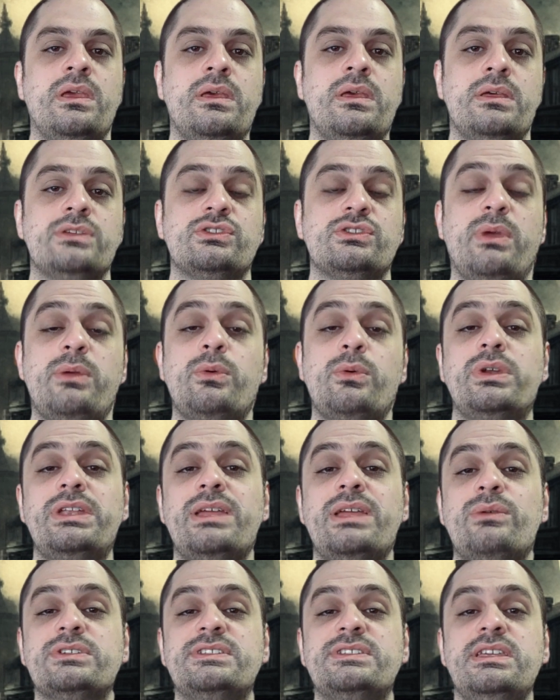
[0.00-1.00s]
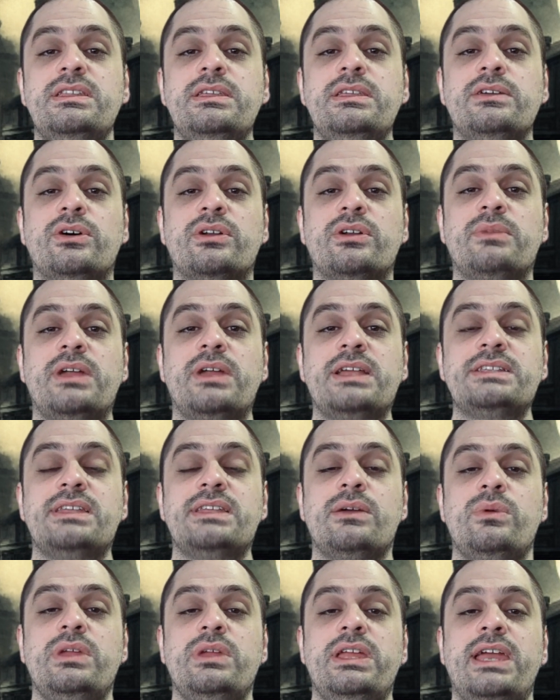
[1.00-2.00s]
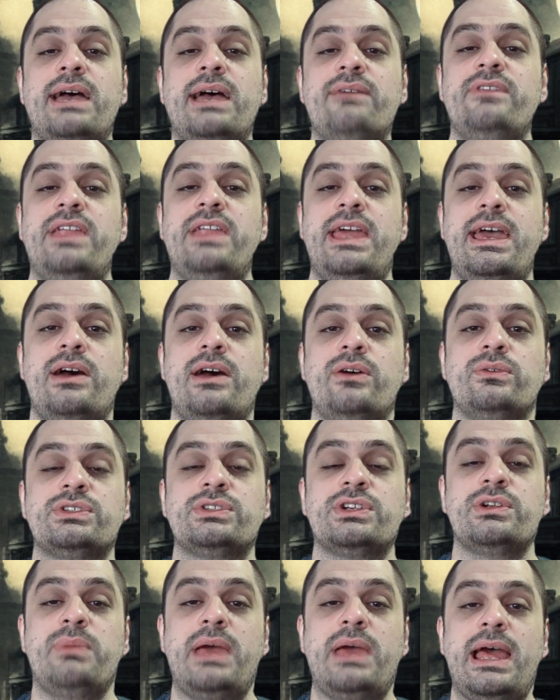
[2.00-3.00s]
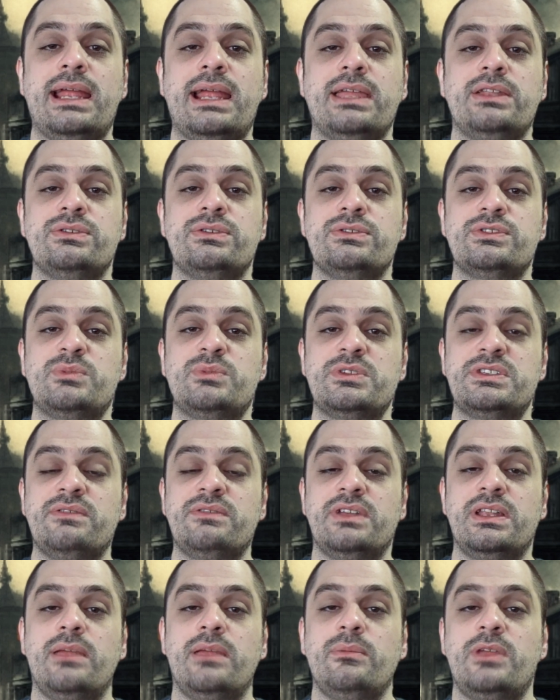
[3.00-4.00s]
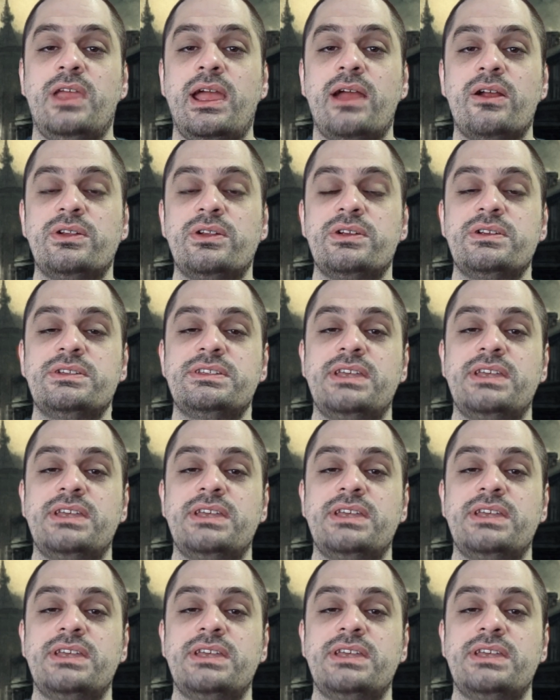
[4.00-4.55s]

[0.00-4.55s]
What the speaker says: So maybe one day we'll see the Autumn Knights that we have now turn back into specific named characters,